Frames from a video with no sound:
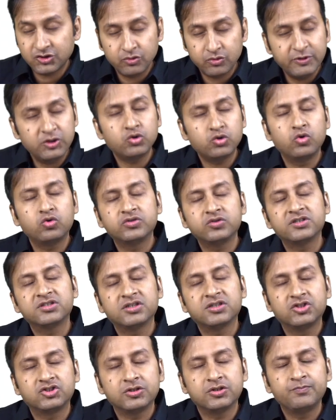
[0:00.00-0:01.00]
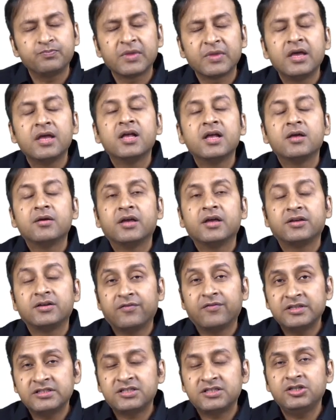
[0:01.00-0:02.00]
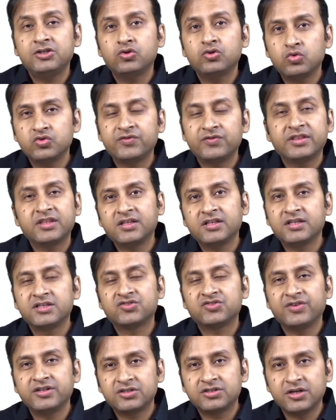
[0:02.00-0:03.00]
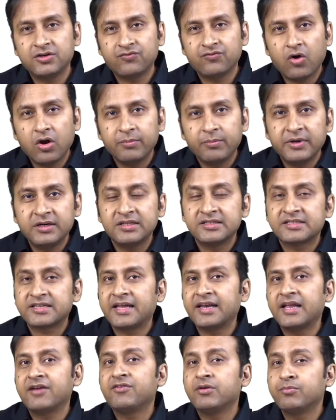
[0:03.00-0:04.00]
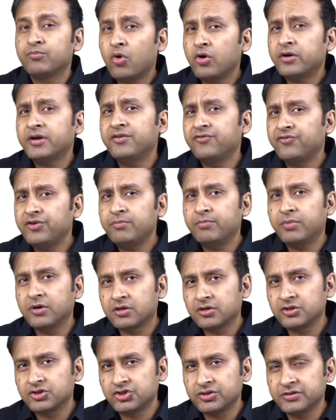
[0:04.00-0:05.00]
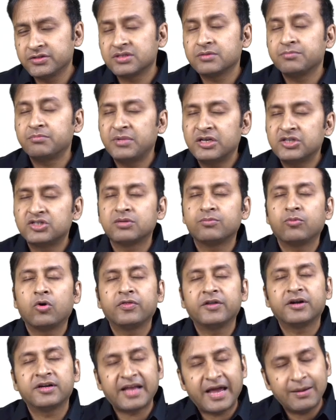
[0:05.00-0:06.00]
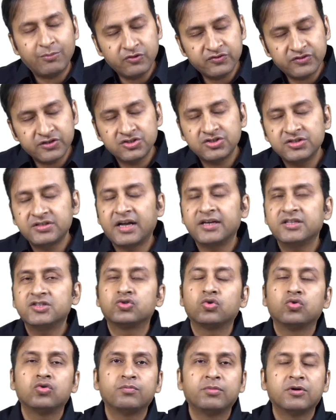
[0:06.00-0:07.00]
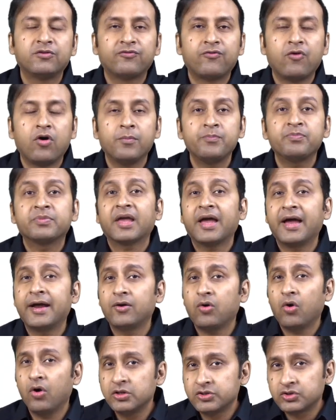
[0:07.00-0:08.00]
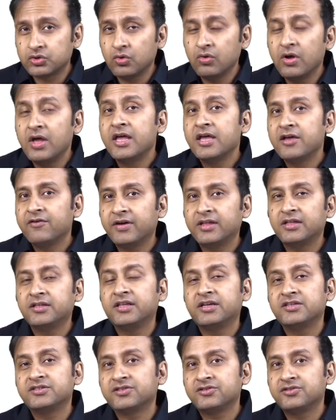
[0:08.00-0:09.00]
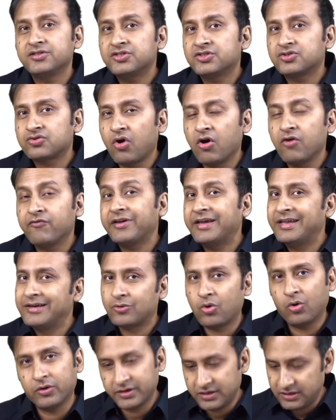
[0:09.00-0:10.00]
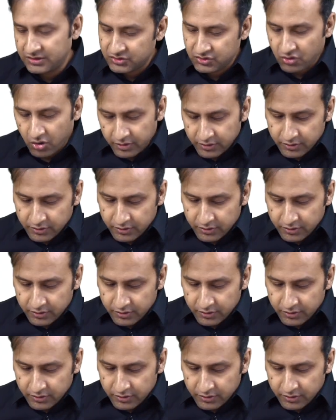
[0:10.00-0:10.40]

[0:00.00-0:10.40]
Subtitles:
to be told to the surgeon. Once he knows whether there is sphincter involvement, this can have important repercussions based upon the type of surgery that he's going to perform and also whether there is a risk of incontinence or